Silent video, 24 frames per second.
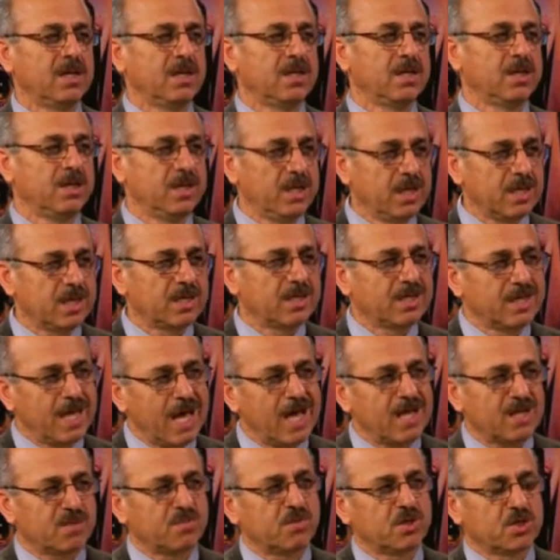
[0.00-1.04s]
yet
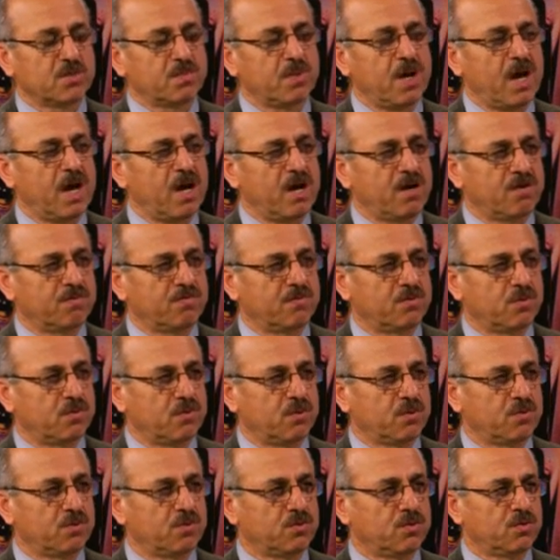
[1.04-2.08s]
that much
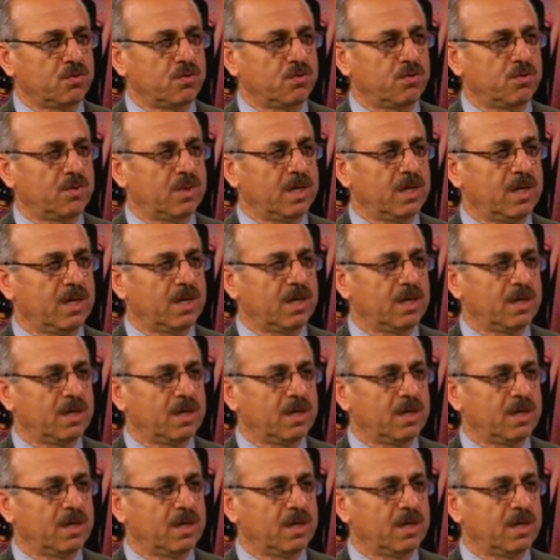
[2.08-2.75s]
powerful to,